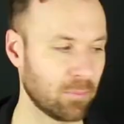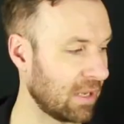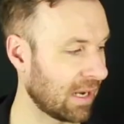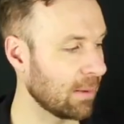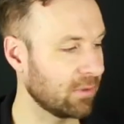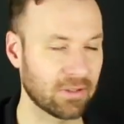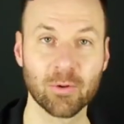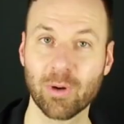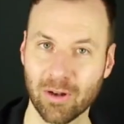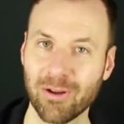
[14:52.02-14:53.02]
being able to
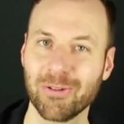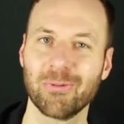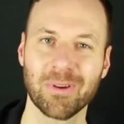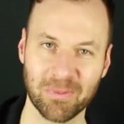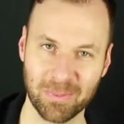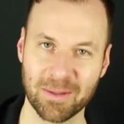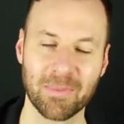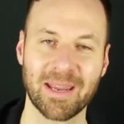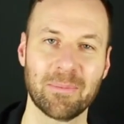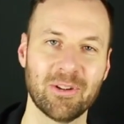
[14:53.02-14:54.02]
do it along the strings, but then
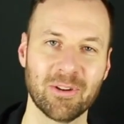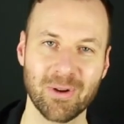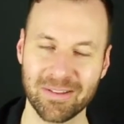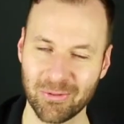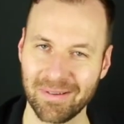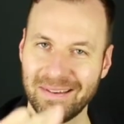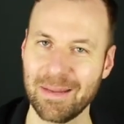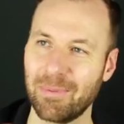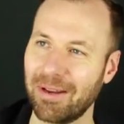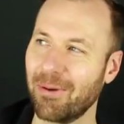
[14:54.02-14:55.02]
being able to cross strings,
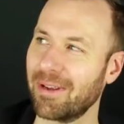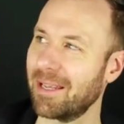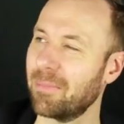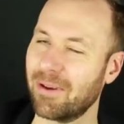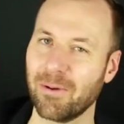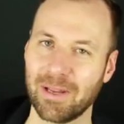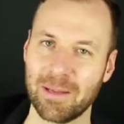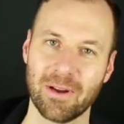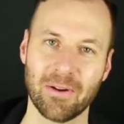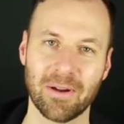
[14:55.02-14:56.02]
keep it going, keep it going,
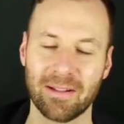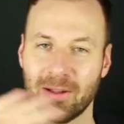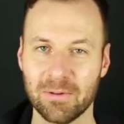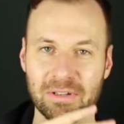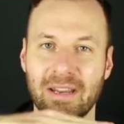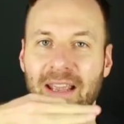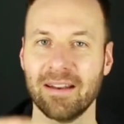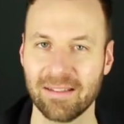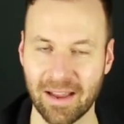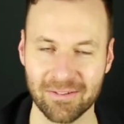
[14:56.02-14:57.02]
keep it going, low as you can,
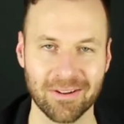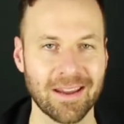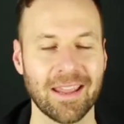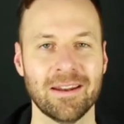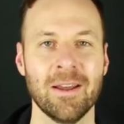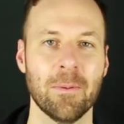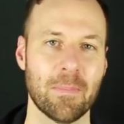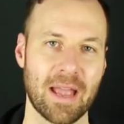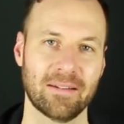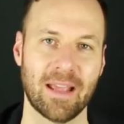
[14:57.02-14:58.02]
as high as you can,
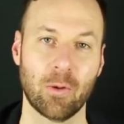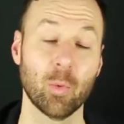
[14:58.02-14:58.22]
back down.